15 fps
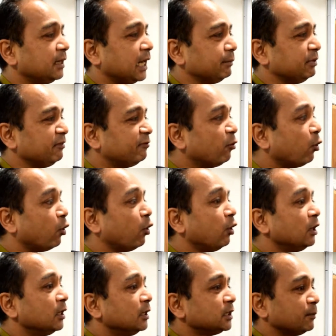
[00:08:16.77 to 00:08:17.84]
And before,
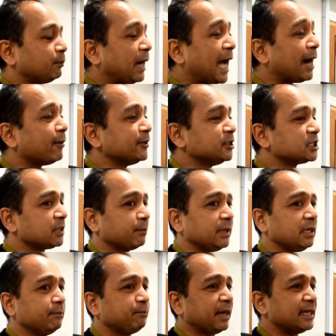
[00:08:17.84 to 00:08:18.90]
the power used to
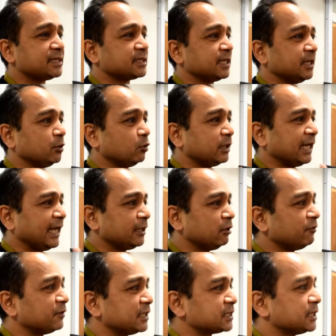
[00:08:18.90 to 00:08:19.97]
be based in all their head
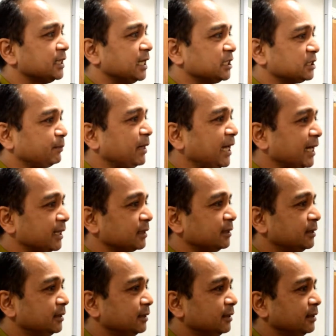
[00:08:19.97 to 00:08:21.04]
office in Japan,
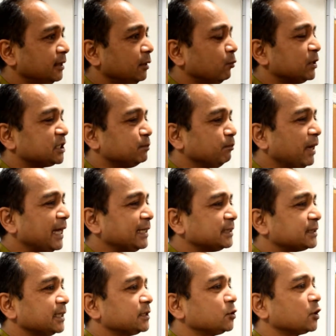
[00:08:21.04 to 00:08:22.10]
which
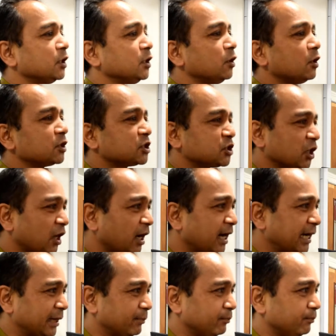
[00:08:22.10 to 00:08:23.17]
meant it took a lot of
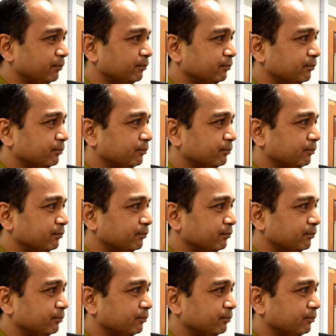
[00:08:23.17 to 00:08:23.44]
time